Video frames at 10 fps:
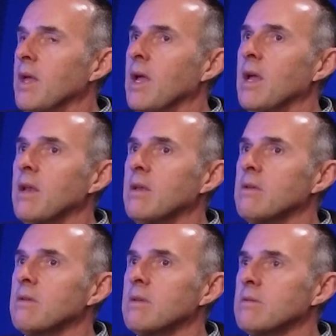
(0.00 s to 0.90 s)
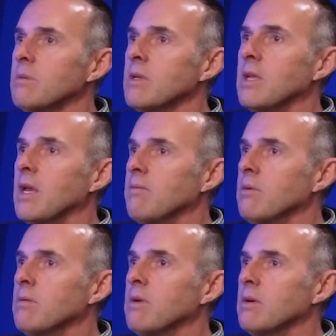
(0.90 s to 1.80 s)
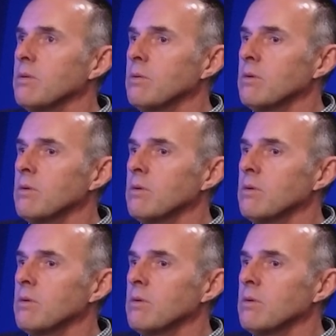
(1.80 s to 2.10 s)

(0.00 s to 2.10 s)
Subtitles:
that is really kind of one of our